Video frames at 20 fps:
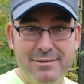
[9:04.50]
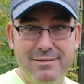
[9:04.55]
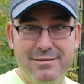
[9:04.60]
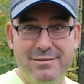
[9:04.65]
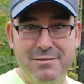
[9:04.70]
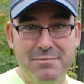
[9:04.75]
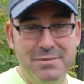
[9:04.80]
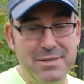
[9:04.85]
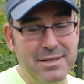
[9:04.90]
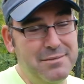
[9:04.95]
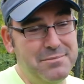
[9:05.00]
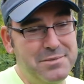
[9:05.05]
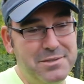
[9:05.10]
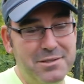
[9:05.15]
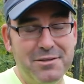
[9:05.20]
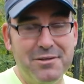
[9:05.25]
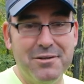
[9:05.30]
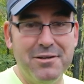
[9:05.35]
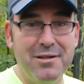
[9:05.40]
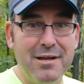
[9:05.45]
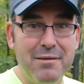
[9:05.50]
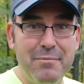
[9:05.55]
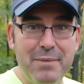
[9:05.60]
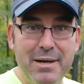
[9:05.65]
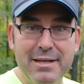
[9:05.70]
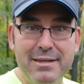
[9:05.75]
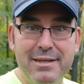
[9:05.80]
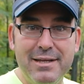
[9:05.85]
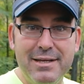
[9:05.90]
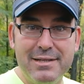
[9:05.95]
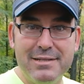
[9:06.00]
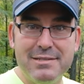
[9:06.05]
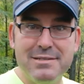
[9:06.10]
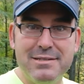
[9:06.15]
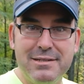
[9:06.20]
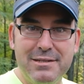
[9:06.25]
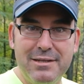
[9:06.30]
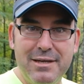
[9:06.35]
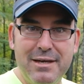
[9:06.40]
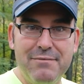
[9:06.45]
Sometimes you learn a lot of bad things
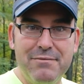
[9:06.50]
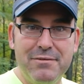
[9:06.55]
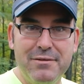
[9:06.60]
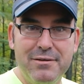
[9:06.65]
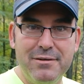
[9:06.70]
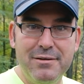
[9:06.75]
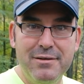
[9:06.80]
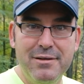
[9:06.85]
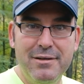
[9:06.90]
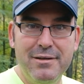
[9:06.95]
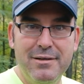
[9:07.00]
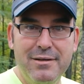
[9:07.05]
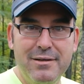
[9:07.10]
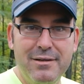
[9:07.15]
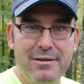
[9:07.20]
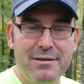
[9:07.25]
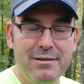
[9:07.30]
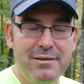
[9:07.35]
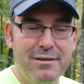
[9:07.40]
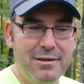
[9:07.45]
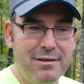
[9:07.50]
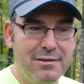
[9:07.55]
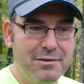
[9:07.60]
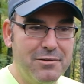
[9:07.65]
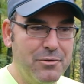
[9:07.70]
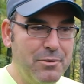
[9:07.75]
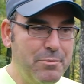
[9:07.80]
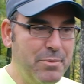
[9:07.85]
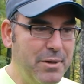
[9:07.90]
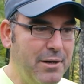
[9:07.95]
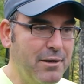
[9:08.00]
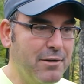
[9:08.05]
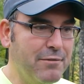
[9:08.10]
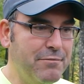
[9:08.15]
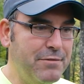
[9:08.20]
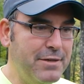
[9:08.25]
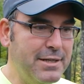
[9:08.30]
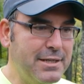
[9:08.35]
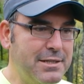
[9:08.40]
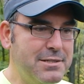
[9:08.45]
that you have to repair or
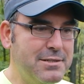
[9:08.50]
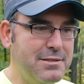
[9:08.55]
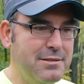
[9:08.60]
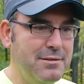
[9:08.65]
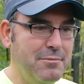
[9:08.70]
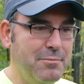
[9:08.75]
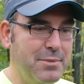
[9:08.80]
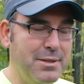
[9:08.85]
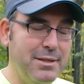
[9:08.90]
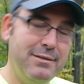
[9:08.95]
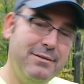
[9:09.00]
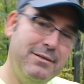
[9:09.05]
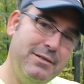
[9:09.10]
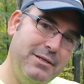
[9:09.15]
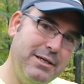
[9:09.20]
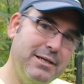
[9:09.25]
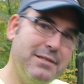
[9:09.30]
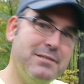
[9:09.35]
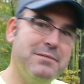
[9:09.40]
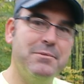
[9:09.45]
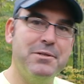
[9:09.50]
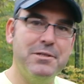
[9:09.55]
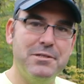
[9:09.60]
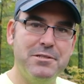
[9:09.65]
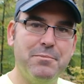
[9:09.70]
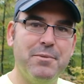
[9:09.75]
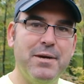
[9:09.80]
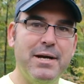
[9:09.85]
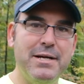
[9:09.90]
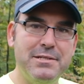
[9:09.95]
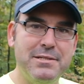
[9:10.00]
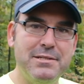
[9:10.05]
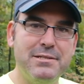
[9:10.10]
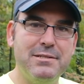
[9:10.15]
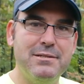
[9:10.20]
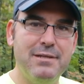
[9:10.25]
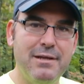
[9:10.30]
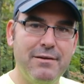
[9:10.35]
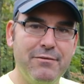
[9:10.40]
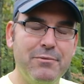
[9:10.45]
fix, but you get some good
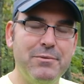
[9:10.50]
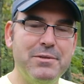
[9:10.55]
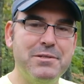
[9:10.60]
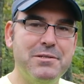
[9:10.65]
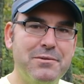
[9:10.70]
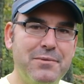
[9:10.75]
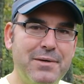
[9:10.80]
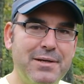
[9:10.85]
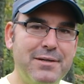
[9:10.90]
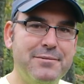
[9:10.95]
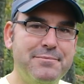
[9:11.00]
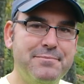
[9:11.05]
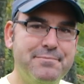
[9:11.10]
surprises every once in a while.